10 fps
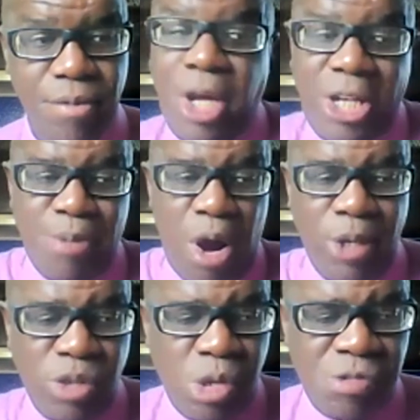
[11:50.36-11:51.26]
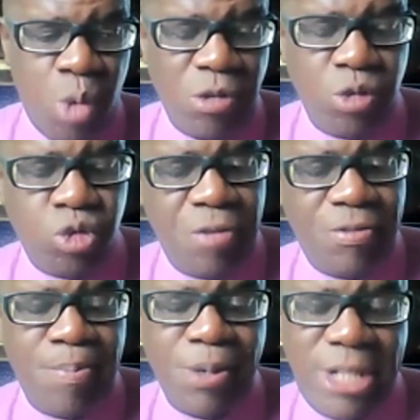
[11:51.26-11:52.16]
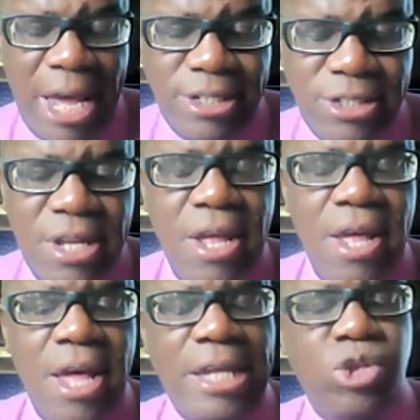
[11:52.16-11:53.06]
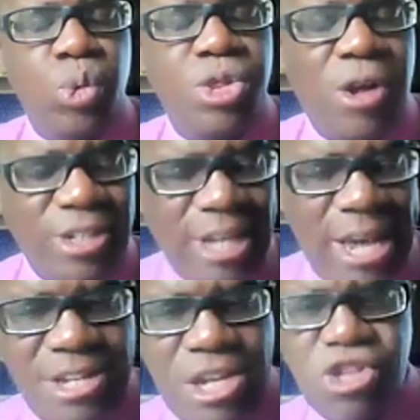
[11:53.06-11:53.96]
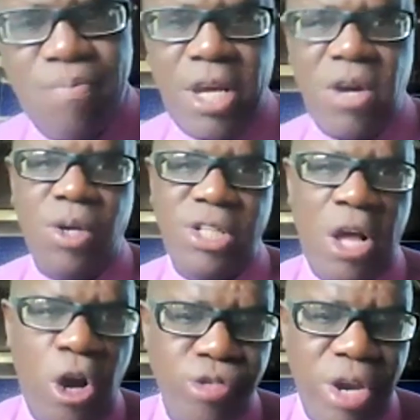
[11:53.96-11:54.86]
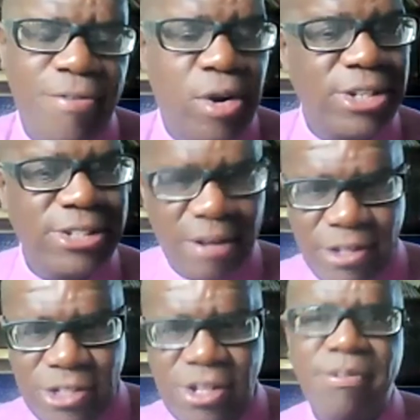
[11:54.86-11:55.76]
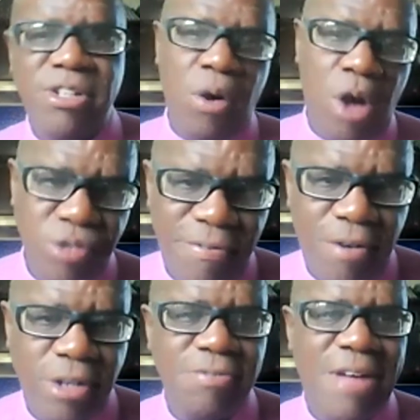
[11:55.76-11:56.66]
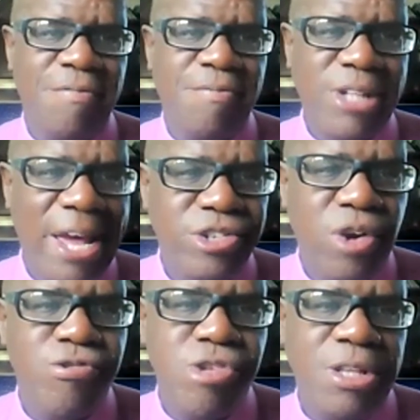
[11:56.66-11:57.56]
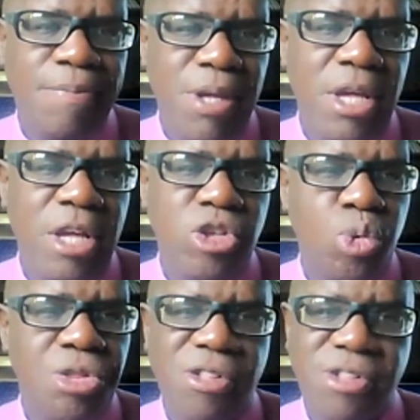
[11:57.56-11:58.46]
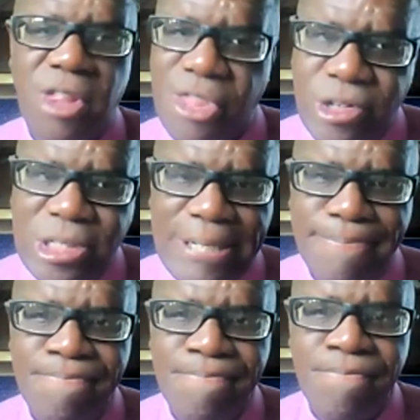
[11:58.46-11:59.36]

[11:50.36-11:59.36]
Because Barbados was 150% in 2018, Jamaica was 147, some say 145% of GDP in 2013.